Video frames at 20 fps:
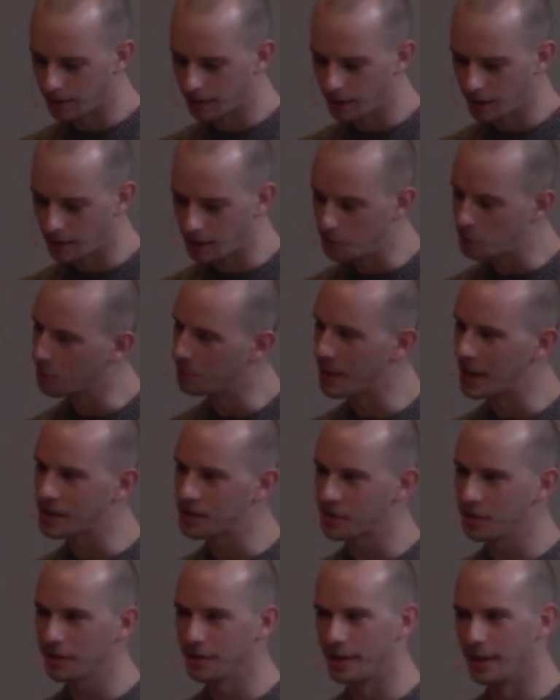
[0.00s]
And he will make
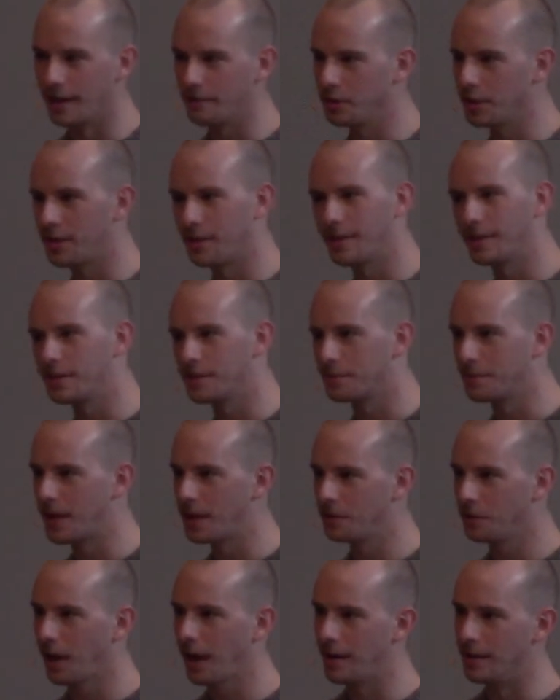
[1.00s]
sure that everything is
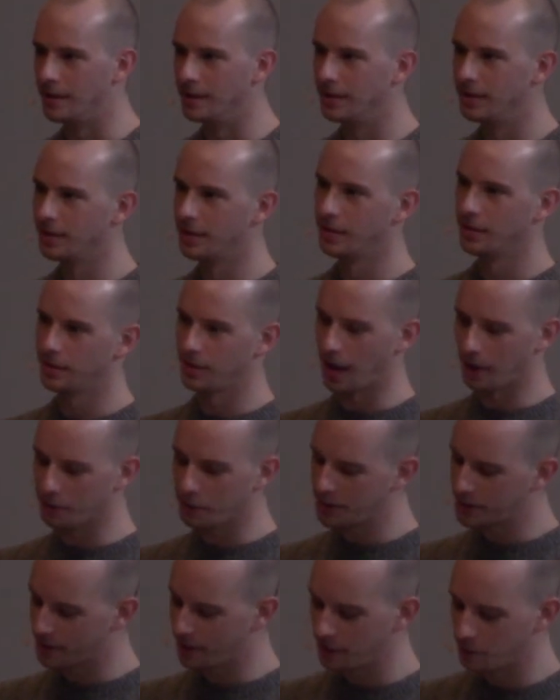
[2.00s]
made right.
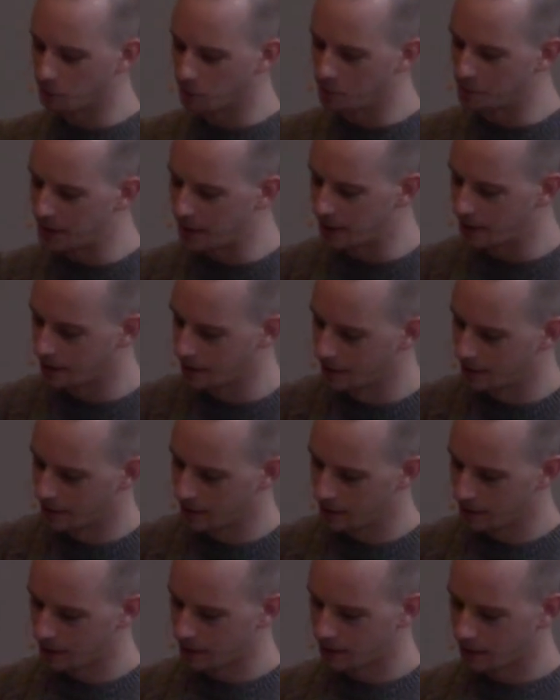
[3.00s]
Every sin will be
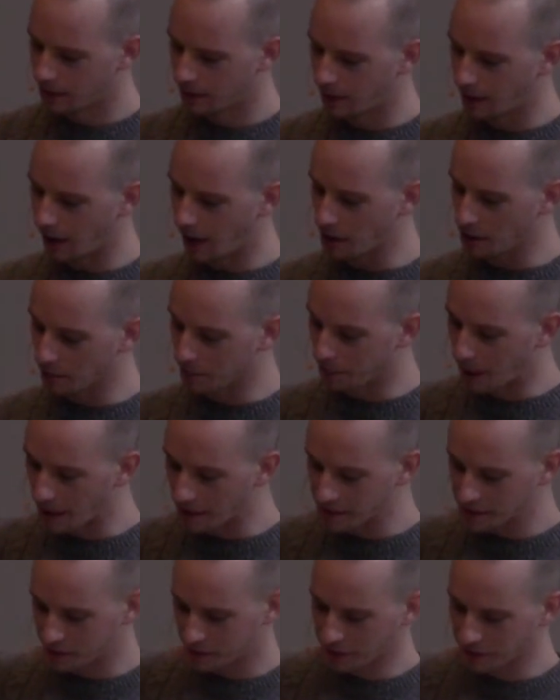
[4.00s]
either
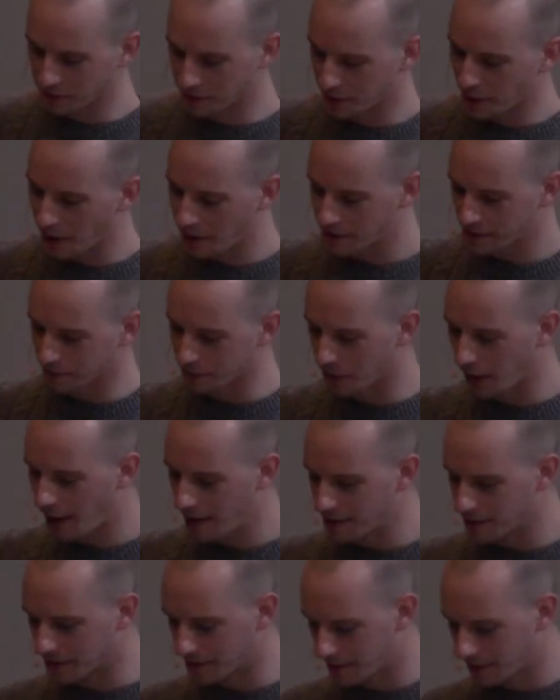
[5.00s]
punished on the cross of
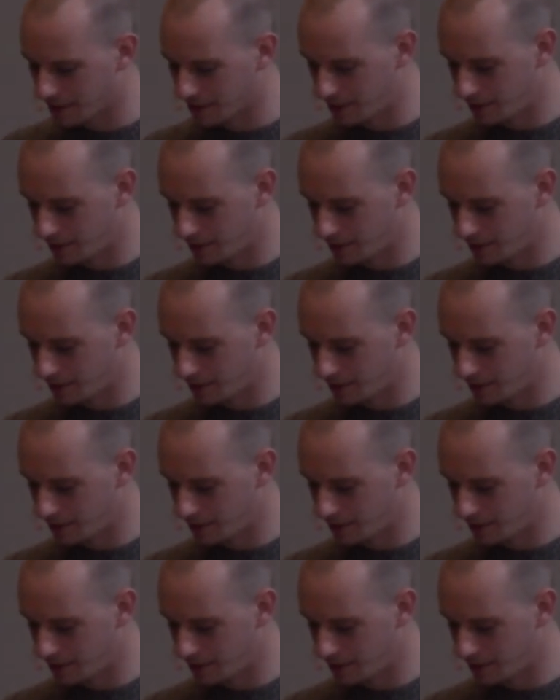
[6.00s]
Christ